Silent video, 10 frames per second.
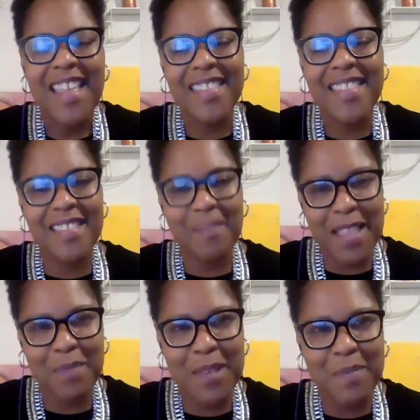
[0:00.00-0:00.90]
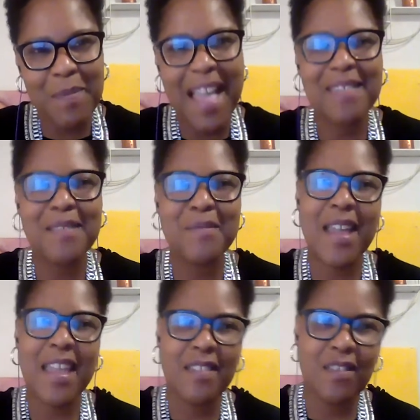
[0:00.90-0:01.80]
this many people passed
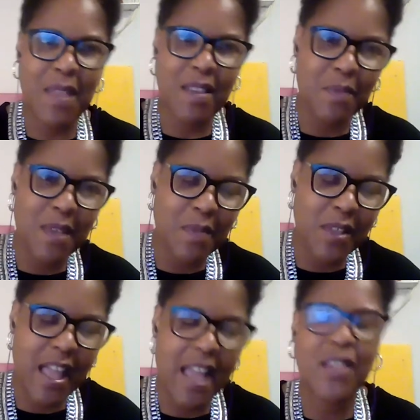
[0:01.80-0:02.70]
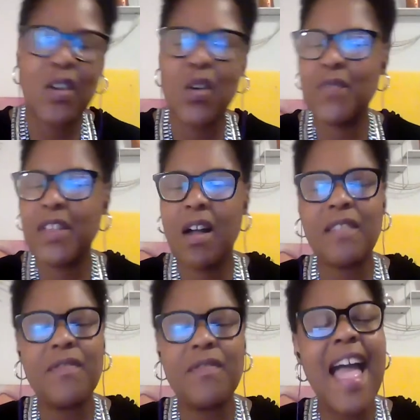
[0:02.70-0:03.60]
away, this many people got COVID,
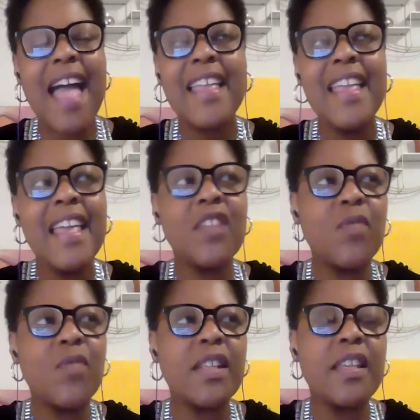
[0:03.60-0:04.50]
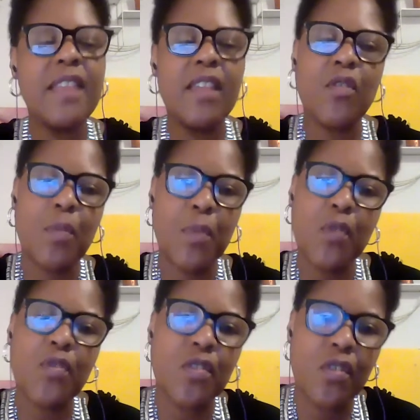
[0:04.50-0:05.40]
all of that. It's really these are the
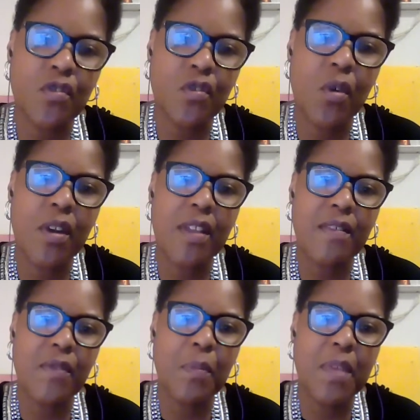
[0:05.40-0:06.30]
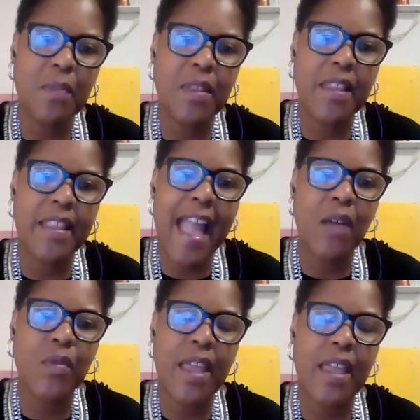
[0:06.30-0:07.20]
personal stories of the people and
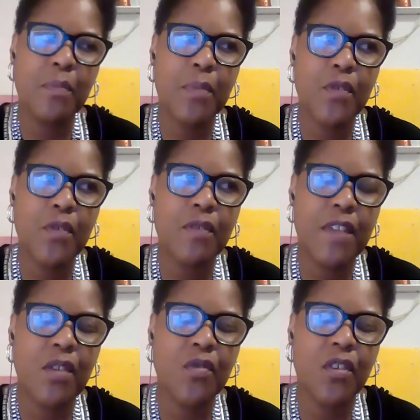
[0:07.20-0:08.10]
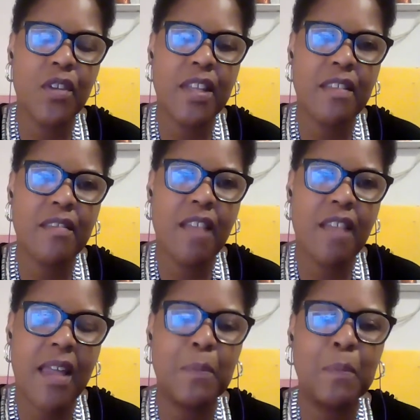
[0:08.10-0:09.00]
how they persevered during this
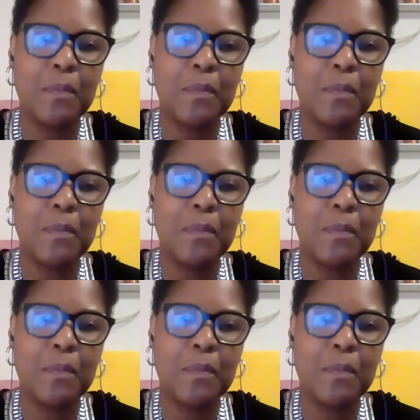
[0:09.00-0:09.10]
time.